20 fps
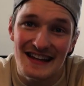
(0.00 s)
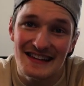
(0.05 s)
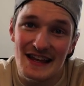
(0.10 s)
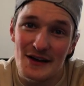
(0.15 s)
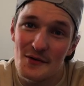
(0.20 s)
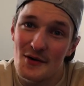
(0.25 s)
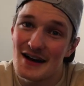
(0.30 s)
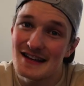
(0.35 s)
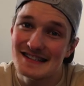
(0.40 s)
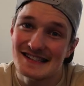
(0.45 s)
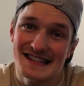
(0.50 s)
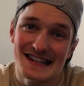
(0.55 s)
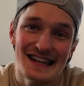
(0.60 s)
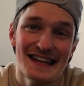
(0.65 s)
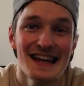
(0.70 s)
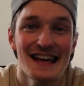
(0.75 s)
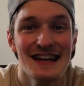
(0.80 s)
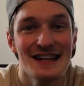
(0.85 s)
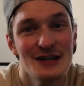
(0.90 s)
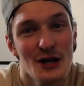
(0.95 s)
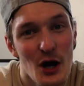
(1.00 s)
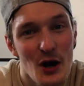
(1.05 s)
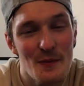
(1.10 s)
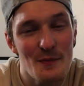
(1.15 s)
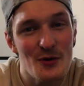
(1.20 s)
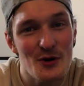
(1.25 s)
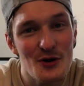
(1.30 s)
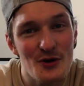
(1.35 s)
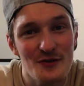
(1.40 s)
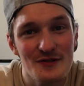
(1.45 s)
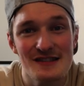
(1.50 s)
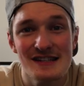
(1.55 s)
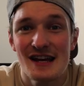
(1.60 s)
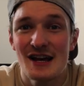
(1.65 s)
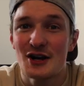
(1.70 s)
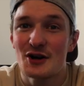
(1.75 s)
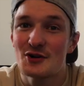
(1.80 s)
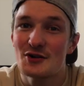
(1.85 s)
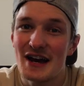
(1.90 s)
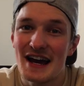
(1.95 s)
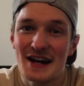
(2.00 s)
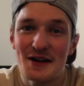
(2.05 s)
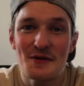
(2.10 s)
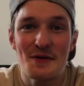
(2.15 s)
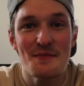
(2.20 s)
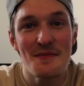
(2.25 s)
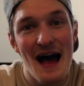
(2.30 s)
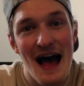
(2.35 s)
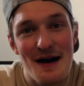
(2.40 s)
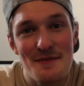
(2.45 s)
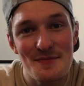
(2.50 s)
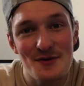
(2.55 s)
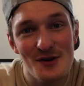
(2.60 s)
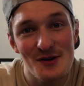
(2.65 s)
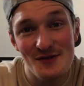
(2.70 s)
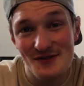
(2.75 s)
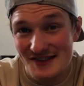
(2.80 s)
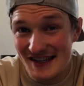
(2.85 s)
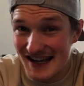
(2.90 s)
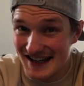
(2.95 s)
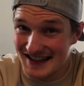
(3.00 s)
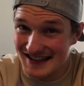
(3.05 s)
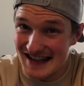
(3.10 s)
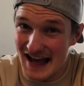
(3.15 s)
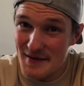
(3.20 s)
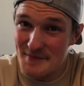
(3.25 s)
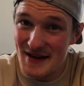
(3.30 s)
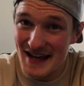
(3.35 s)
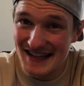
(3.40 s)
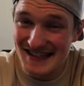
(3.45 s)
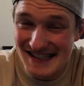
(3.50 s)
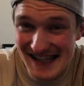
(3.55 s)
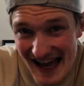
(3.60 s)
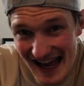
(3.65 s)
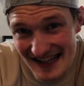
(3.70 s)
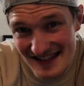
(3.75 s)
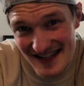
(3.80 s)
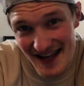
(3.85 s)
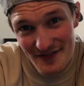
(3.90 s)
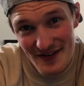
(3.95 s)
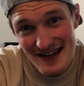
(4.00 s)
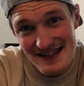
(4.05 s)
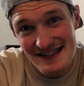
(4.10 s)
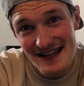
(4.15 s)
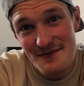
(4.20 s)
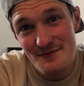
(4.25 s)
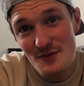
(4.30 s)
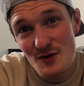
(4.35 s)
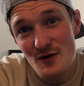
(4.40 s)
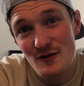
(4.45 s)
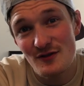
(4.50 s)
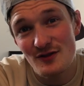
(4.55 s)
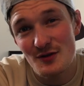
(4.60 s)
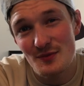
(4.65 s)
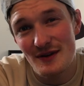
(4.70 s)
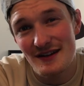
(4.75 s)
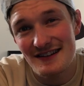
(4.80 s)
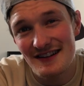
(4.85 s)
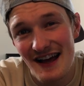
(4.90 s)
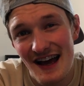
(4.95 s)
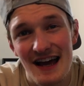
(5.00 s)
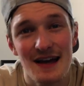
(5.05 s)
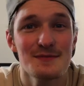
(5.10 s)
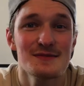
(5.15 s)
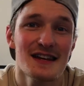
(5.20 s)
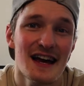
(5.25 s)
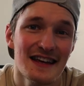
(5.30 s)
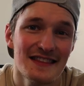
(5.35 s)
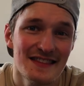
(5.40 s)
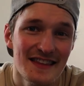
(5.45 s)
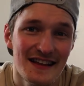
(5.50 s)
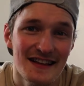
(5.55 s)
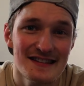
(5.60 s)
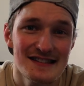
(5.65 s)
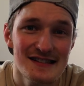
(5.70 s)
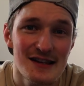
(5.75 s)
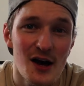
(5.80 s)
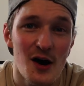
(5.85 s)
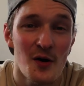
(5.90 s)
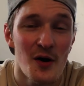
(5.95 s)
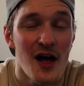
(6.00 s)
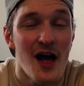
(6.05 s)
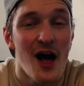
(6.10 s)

They wanna see your moves created with my moves. Does that make sense? Have I said moves too many times? I think so.